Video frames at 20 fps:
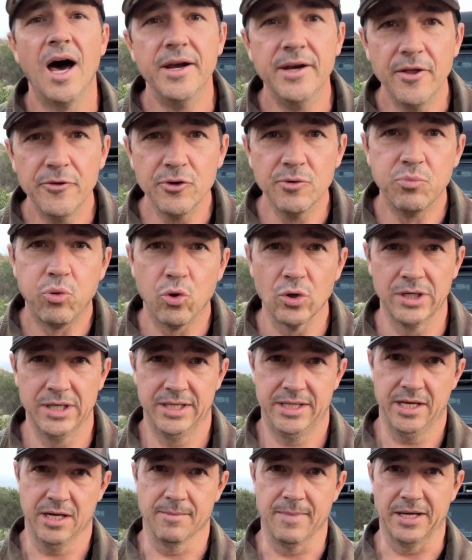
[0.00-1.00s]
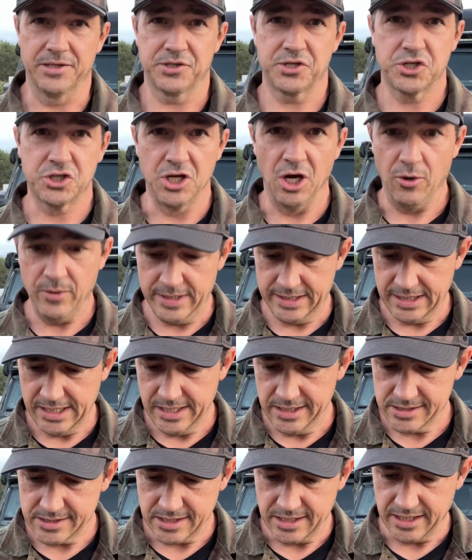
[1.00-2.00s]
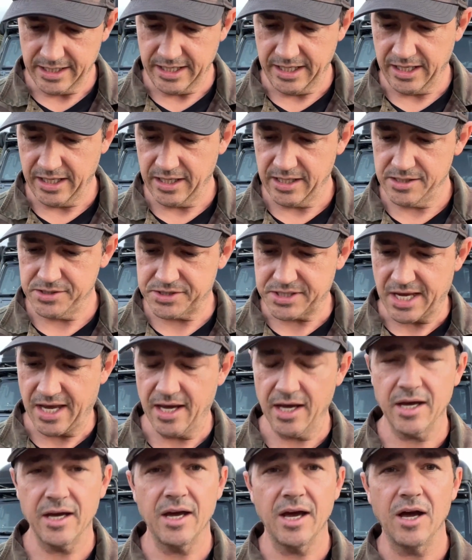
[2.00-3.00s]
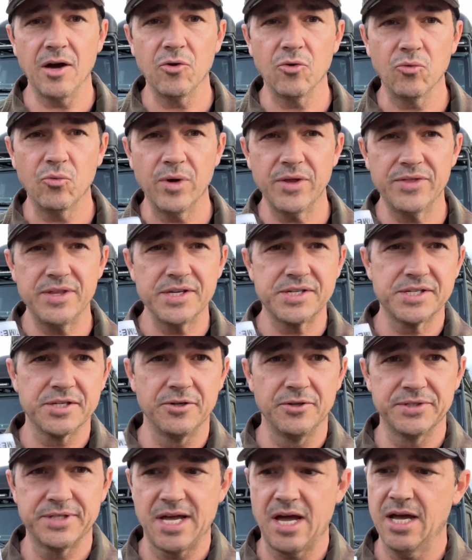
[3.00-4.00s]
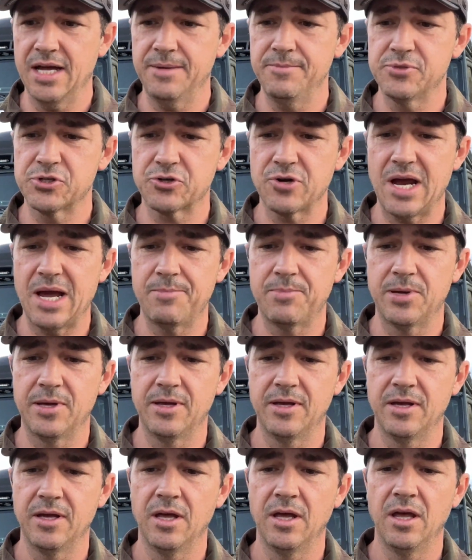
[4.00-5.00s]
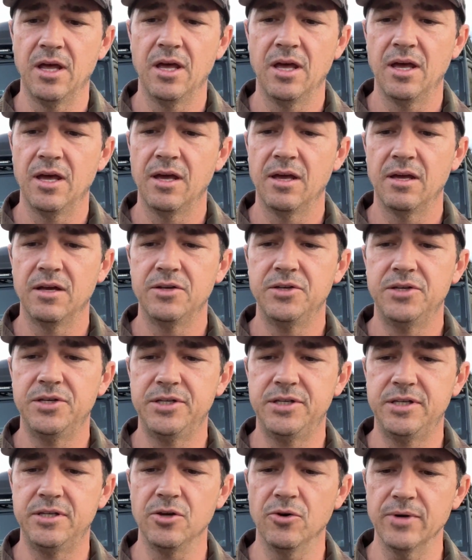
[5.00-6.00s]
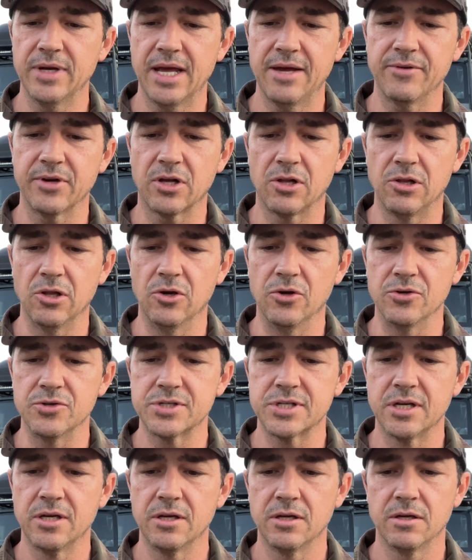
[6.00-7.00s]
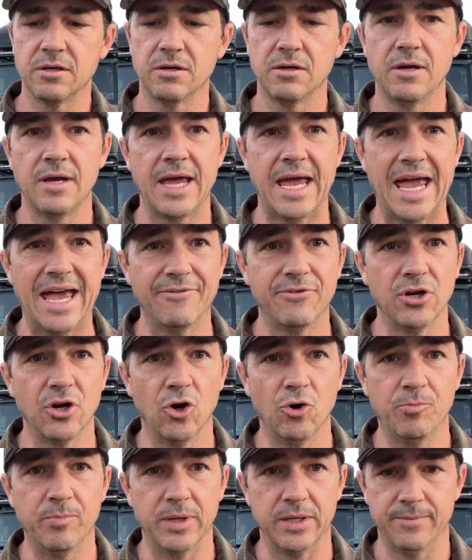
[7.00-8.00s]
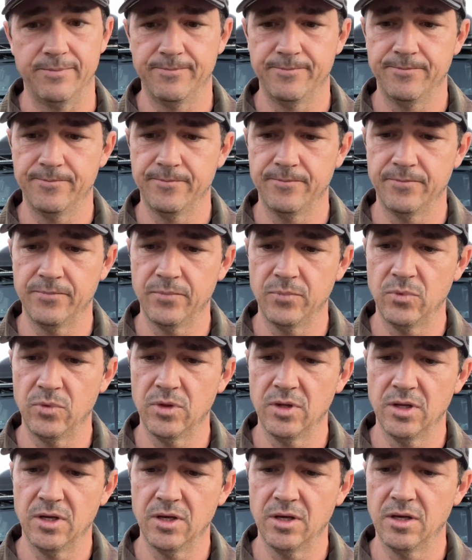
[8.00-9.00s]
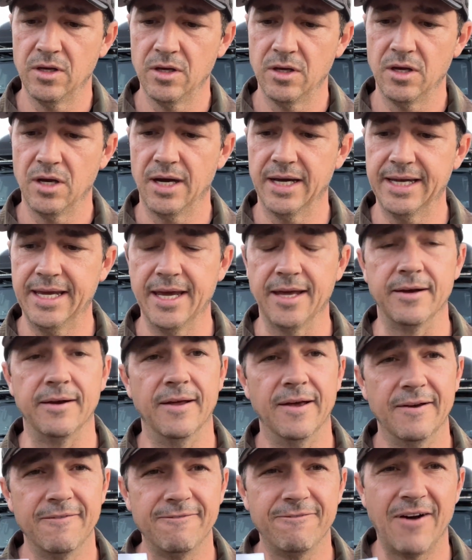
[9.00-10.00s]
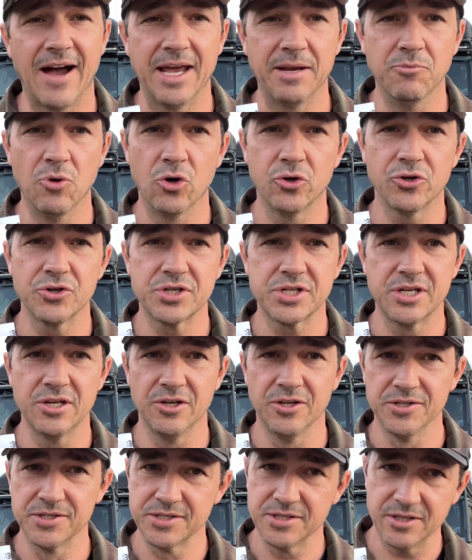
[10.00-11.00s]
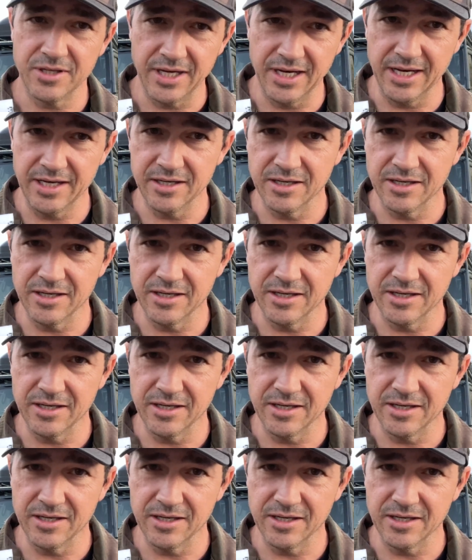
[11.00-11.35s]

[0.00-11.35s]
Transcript: Another important thing about stowing these is with this little time strap, don't have it closed, have it open. Again, fine motor skills in